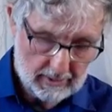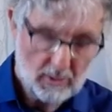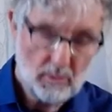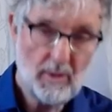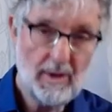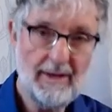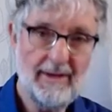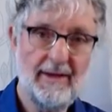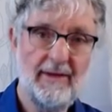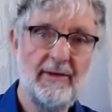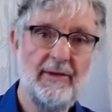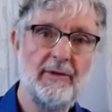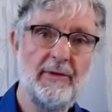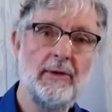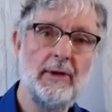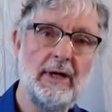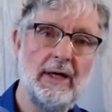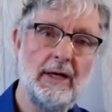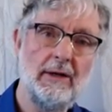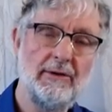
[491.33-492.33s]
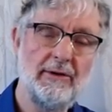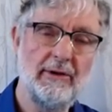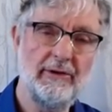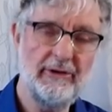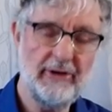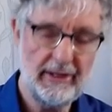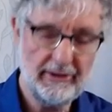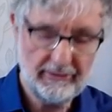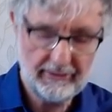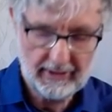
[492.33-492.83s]
whether the
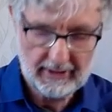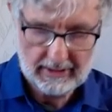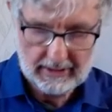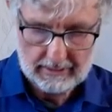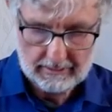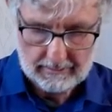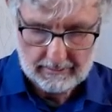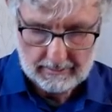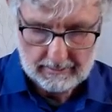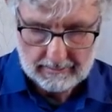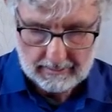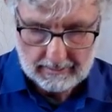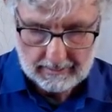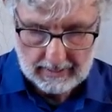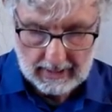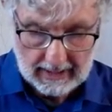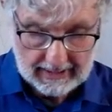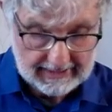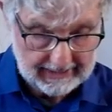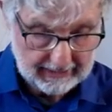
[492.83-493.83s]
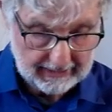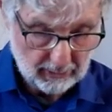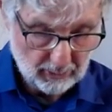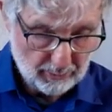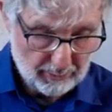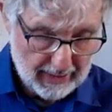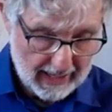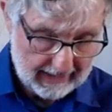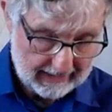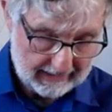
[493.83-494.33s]
suggested idea or
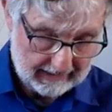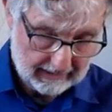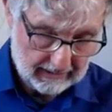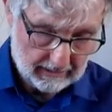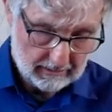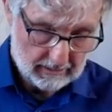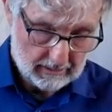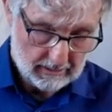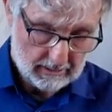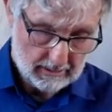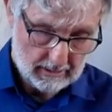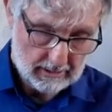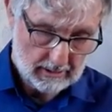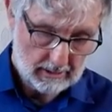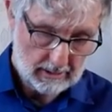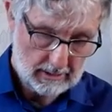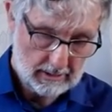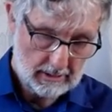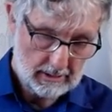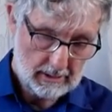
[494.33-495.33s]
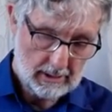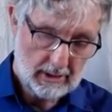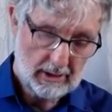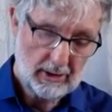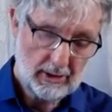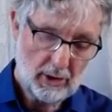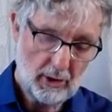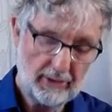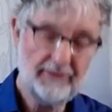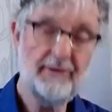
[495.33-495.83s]
pattern
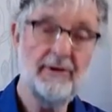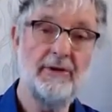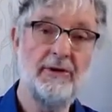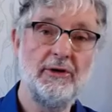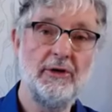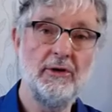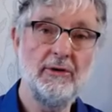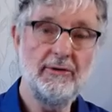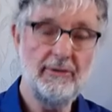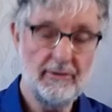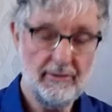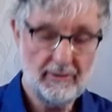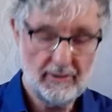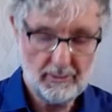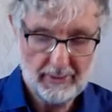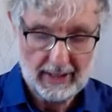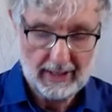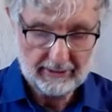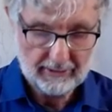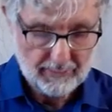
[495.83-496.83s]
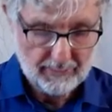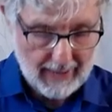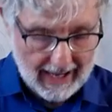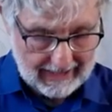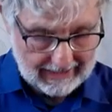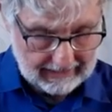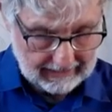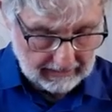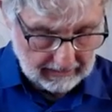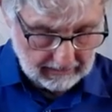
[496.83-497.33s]
constitutes the best
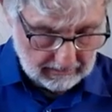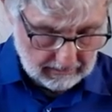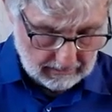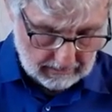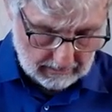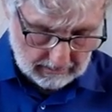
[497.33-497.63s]
pattern